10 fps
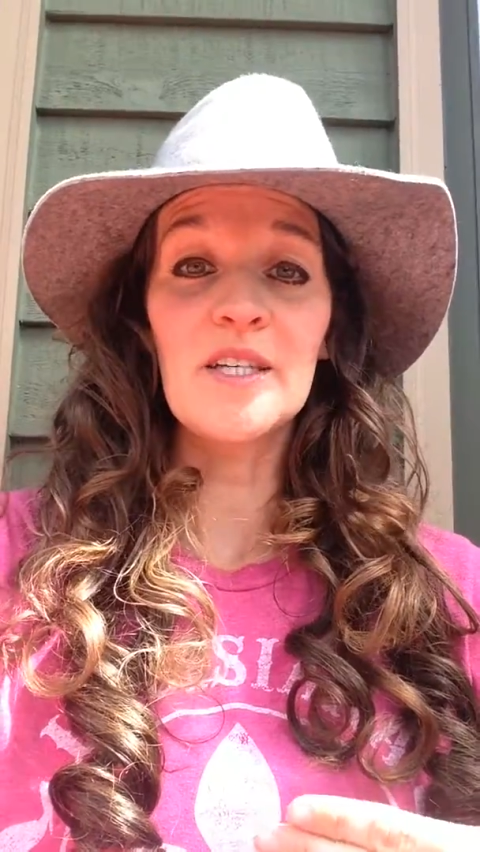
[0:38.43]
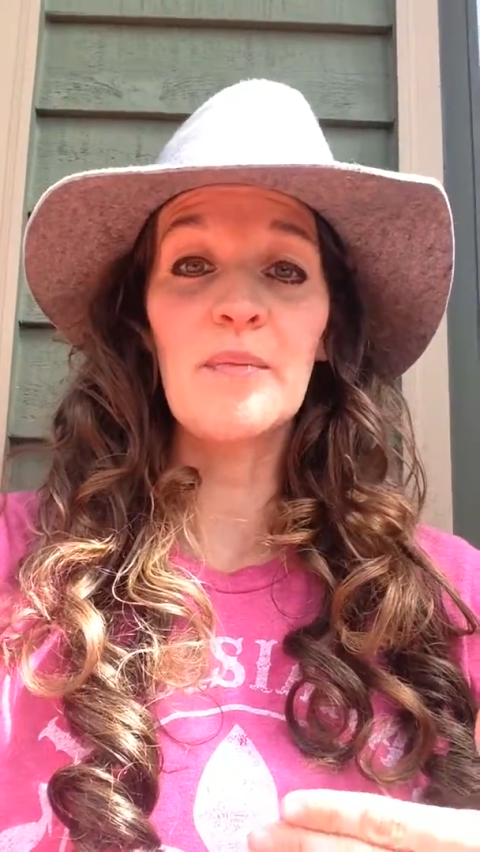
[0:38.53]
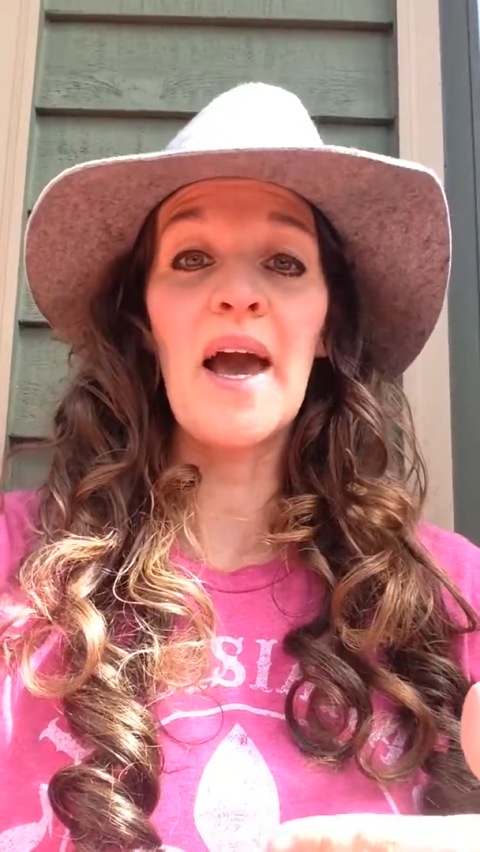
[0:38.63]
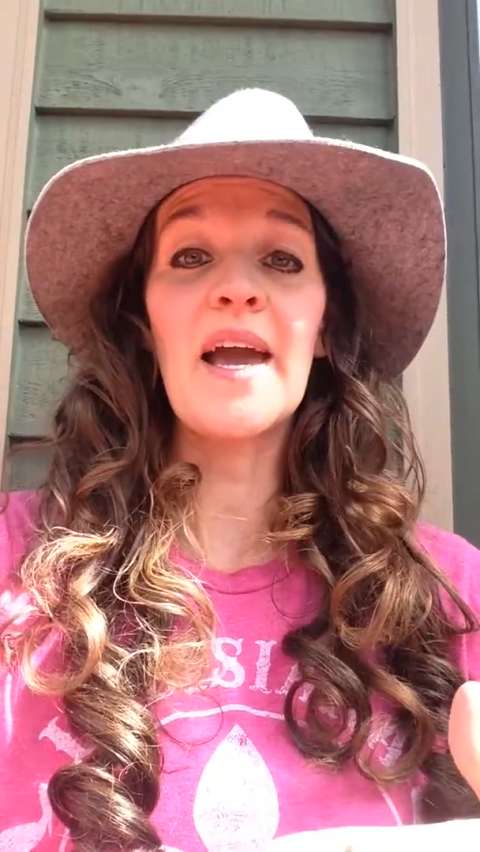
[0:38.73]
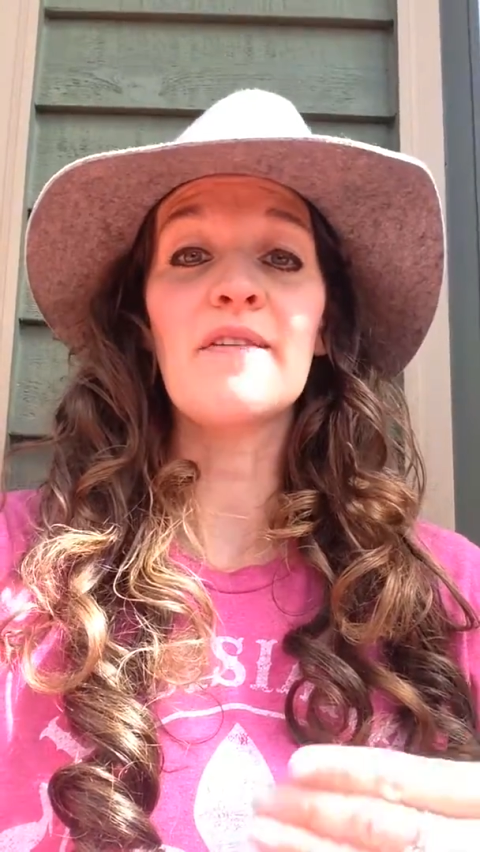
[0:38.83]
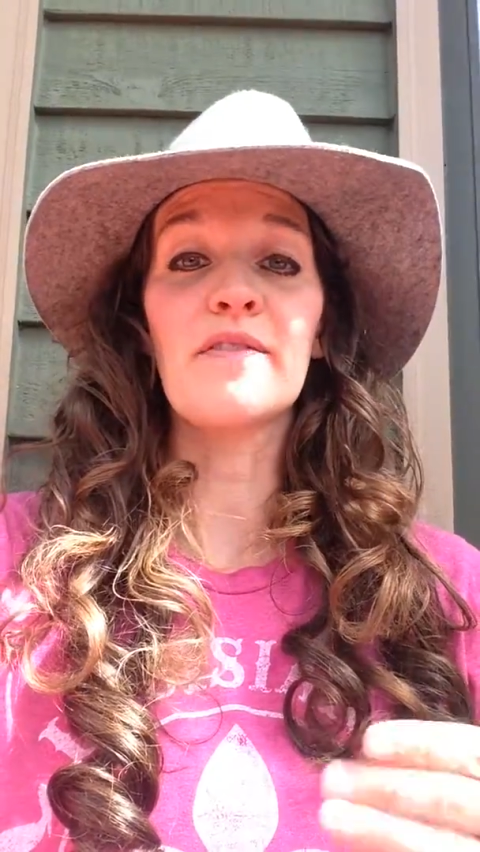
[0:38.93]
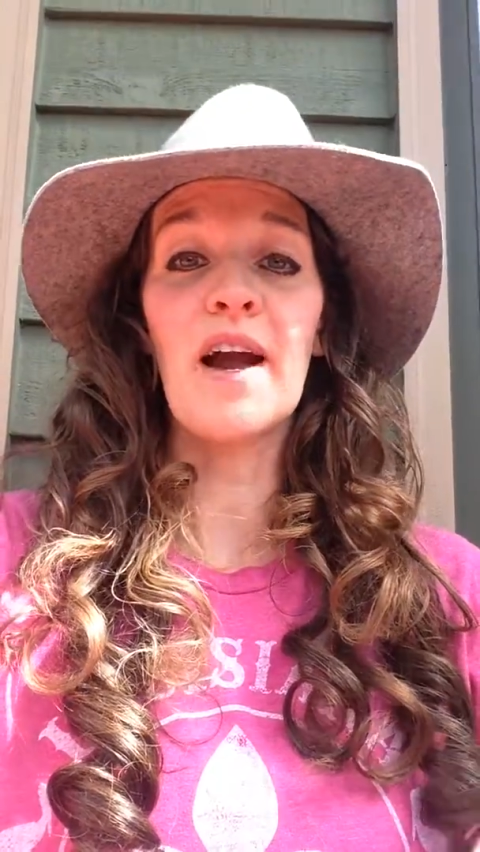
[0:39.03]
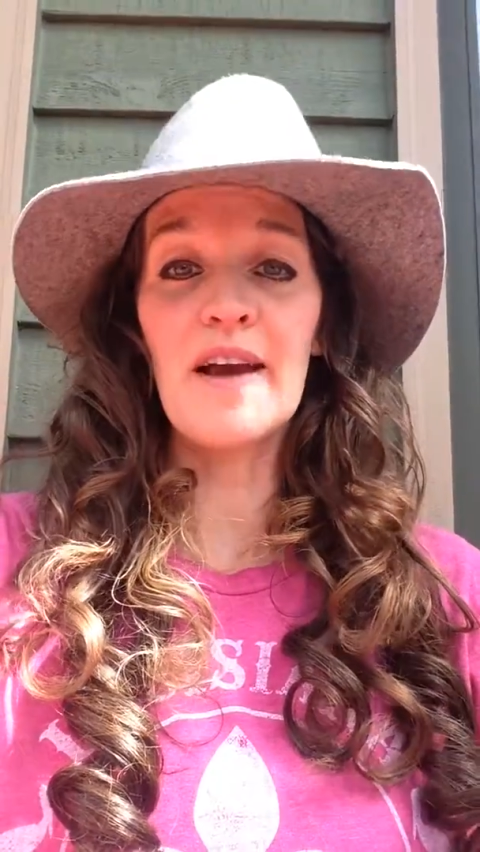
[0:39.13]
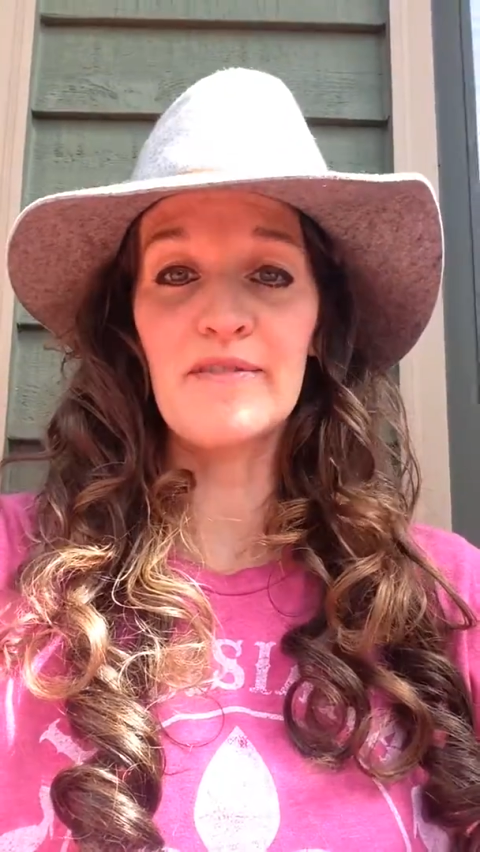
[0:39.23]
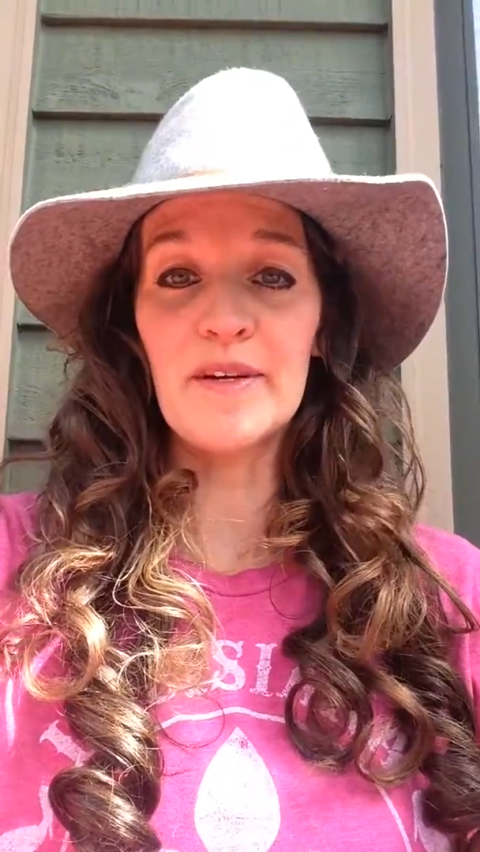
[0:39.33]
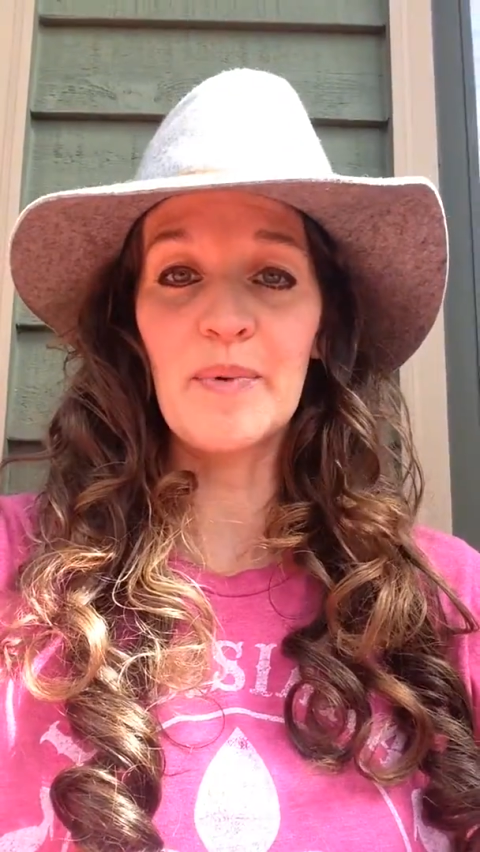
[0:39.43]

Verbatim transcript: to pay for every